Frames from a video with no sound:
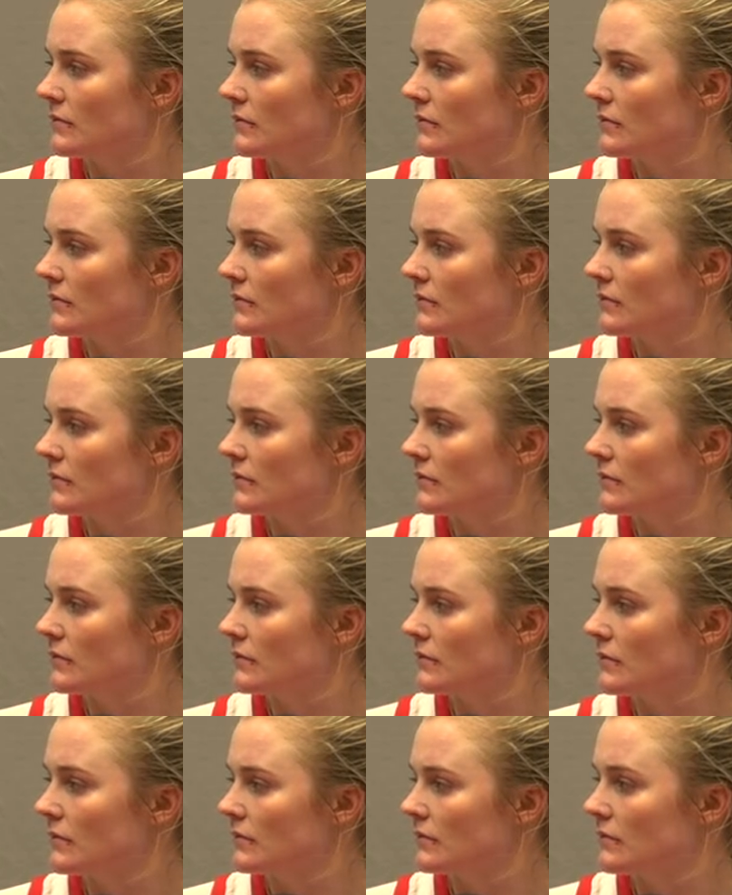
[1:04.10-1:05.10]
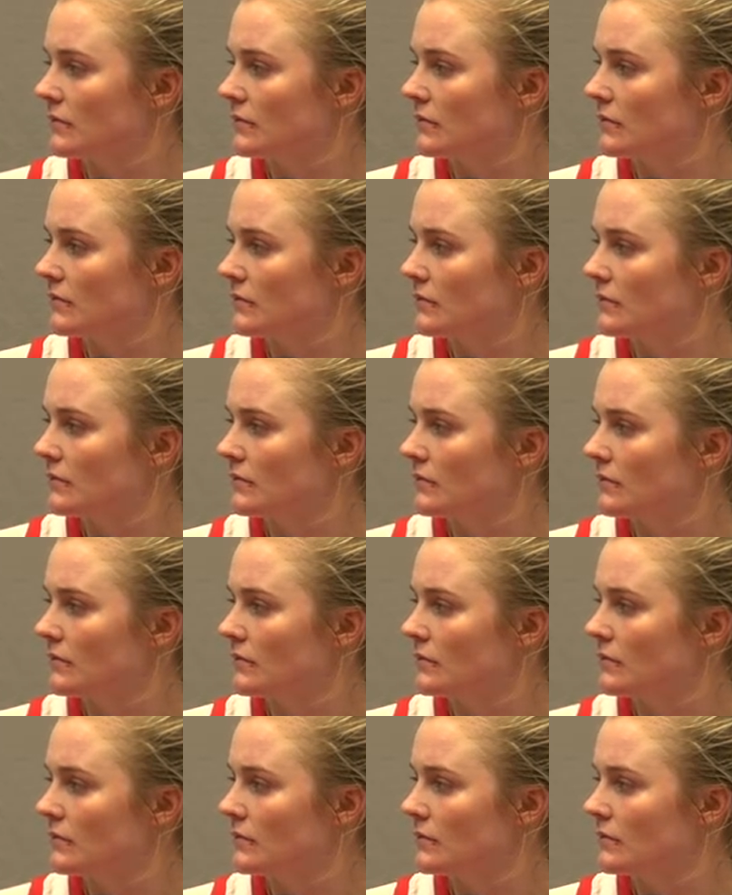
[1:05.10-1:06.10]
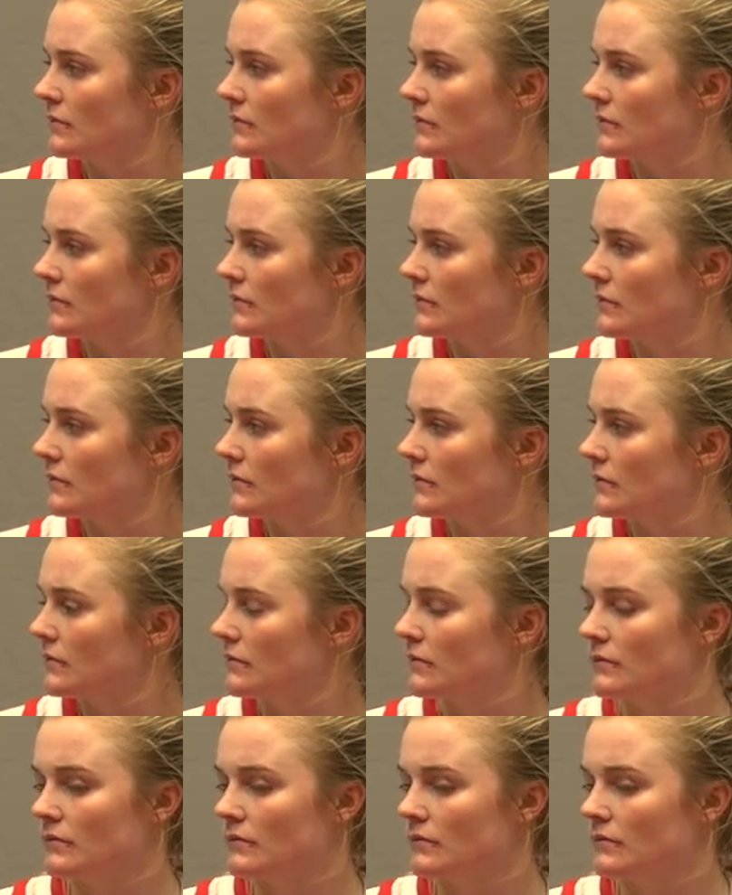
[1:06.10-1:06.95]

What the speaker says: (not speaking)